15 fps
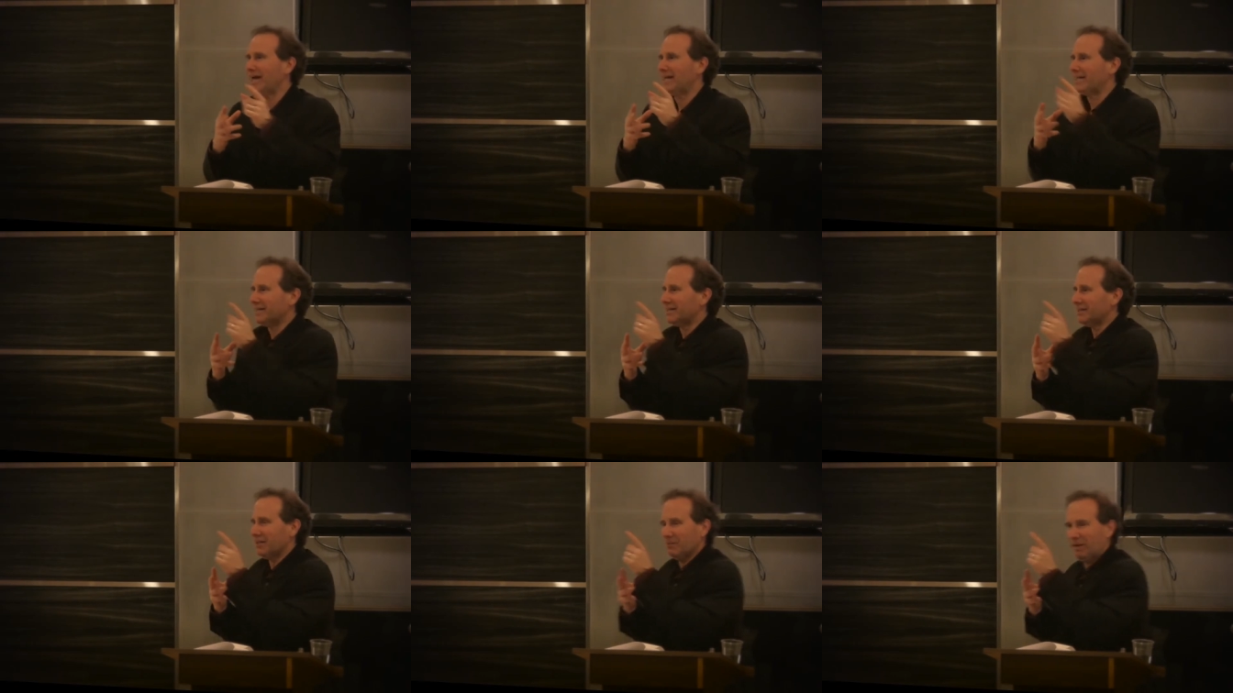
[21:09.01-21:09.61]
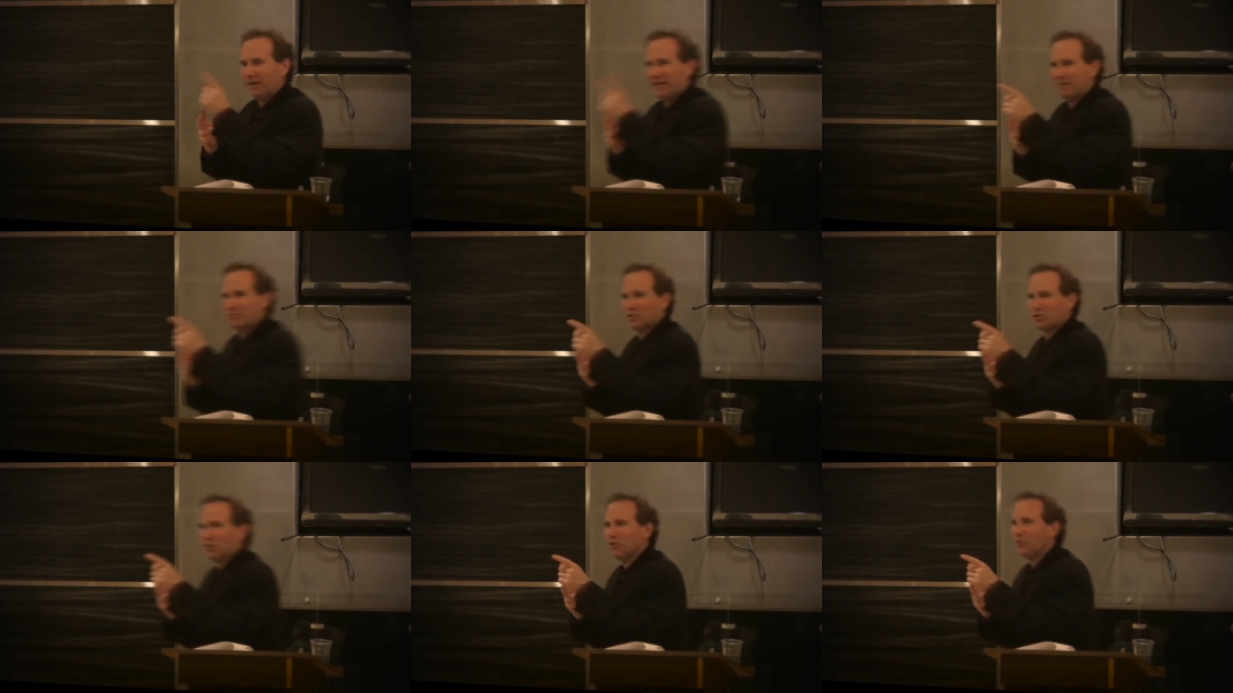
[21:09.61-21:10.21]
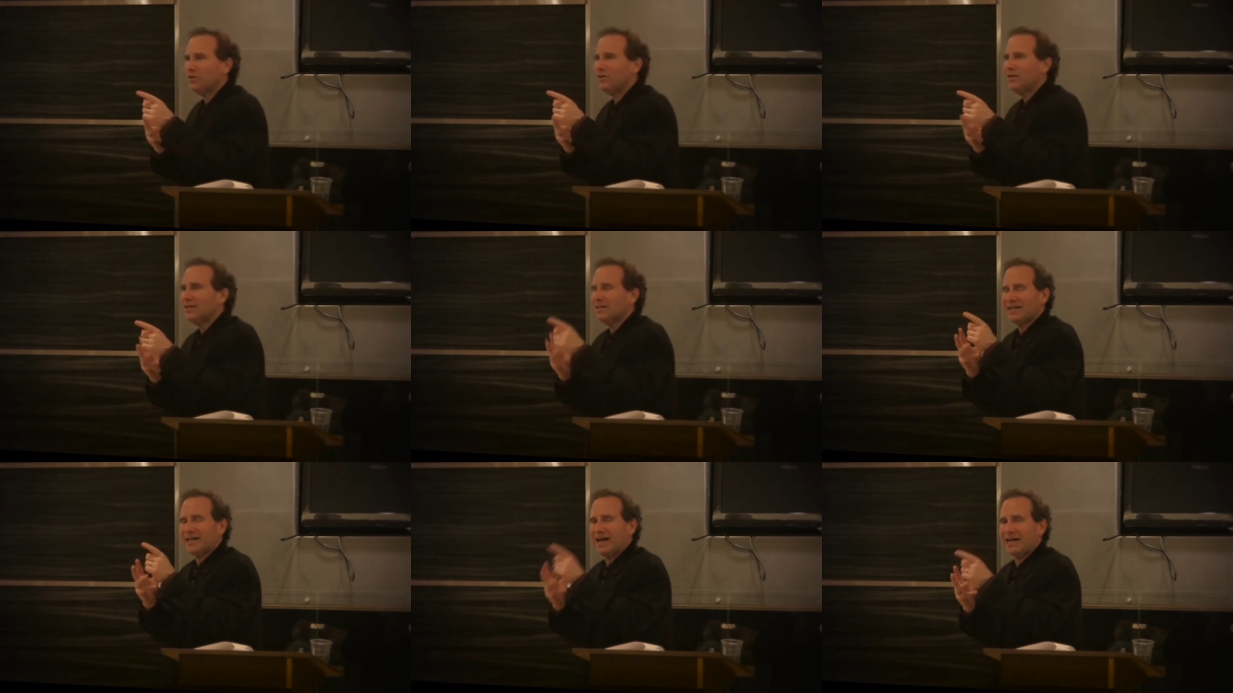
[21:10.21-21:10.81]
And in My Name is Earl,
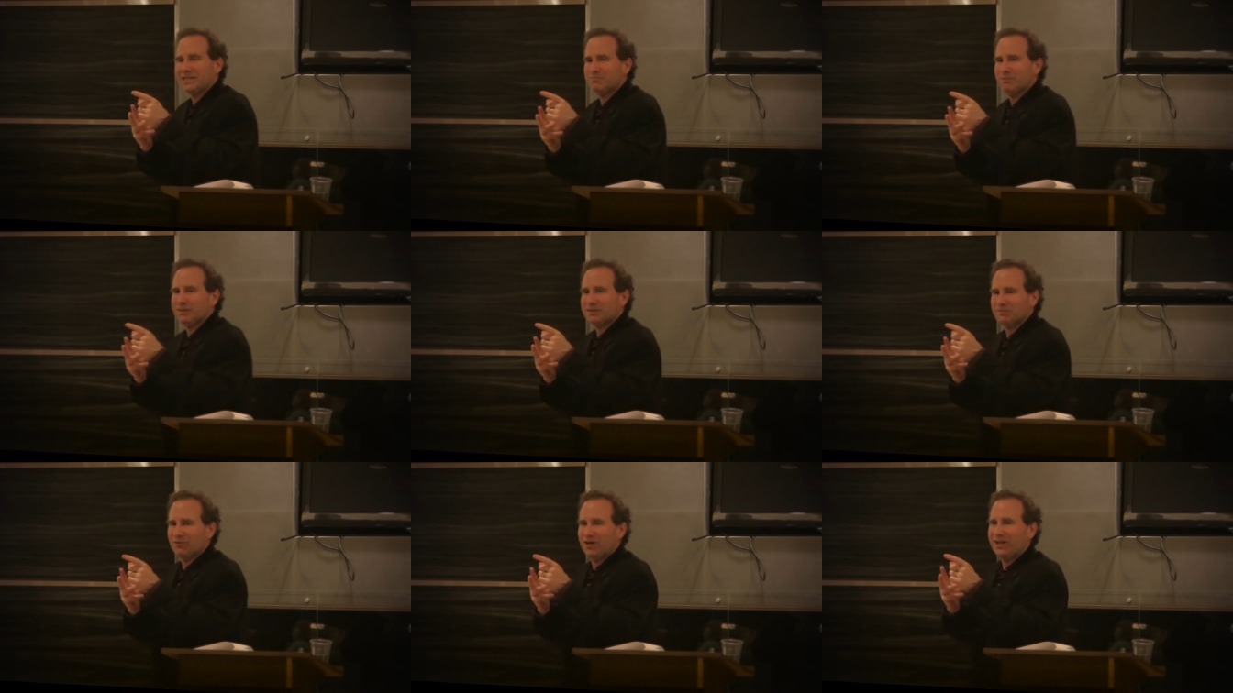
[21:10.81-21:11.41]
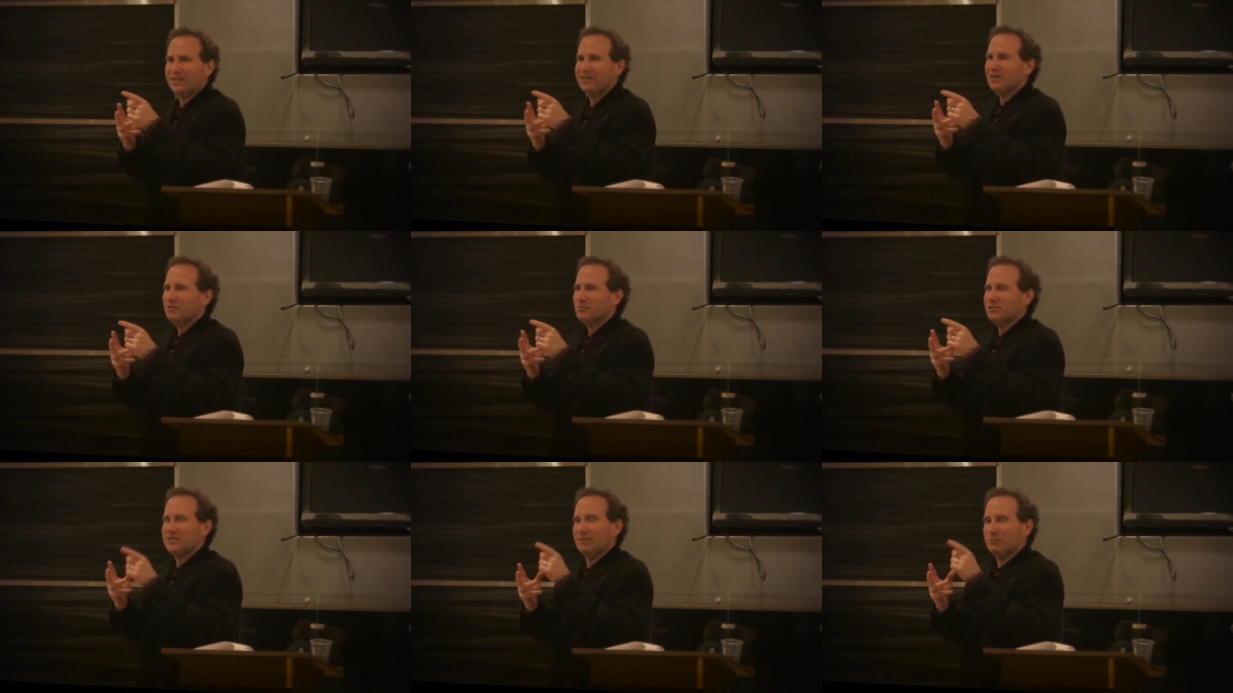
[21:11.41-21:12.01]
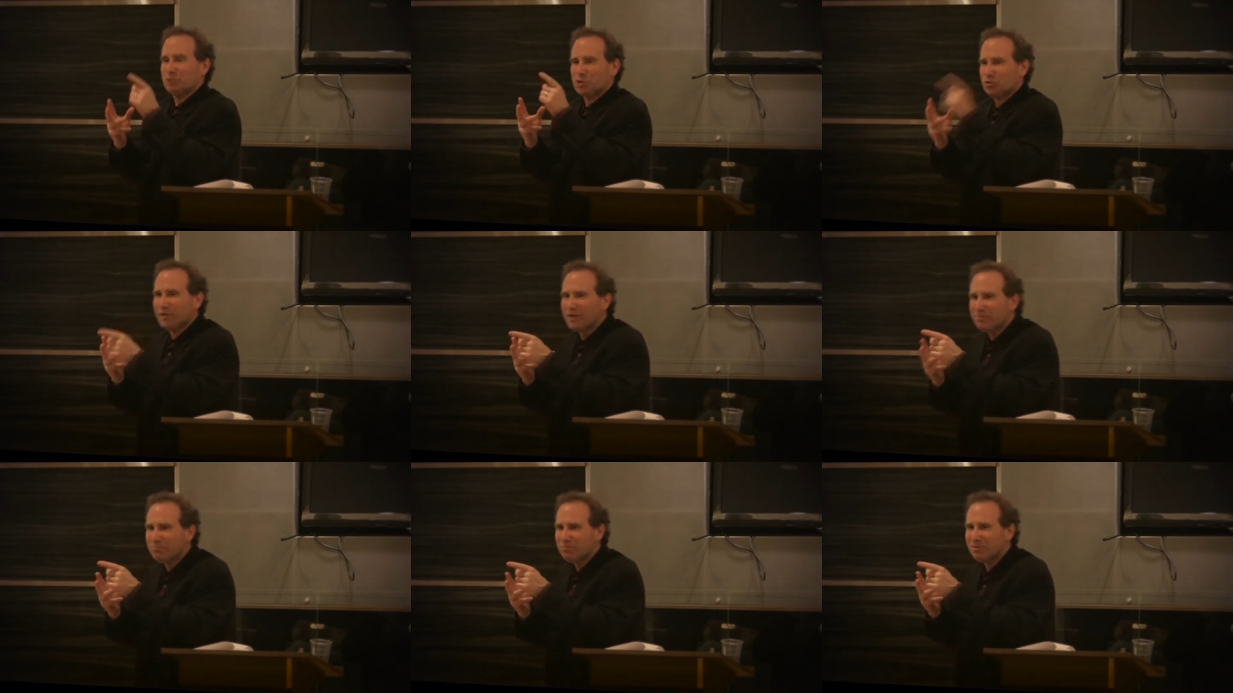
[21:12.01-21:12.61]
the guy's best friend was named
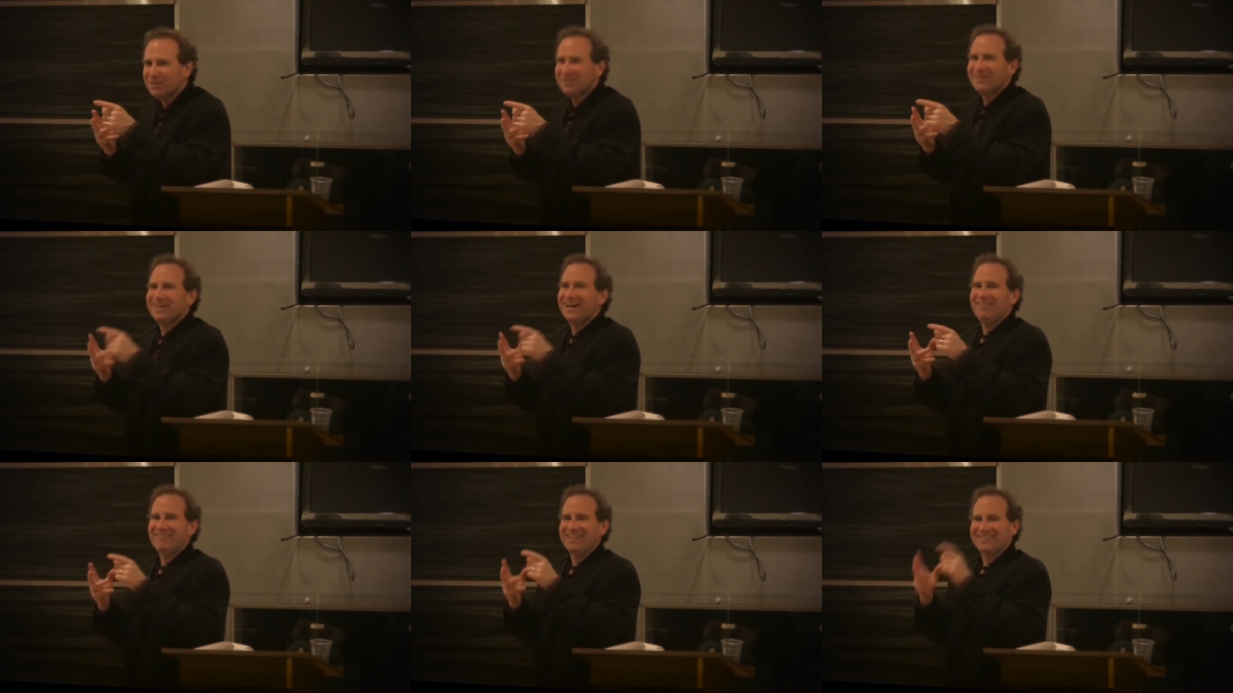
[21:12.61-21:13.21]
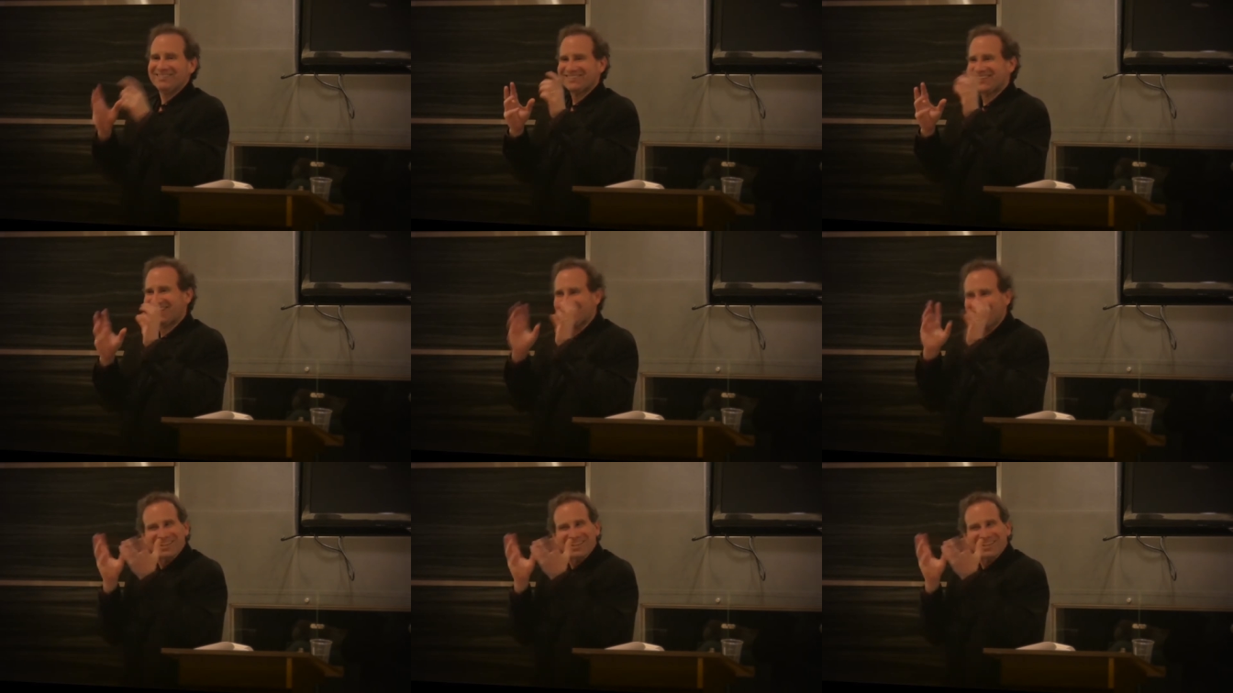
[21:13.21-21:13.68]
Shrimp. I mean, it was like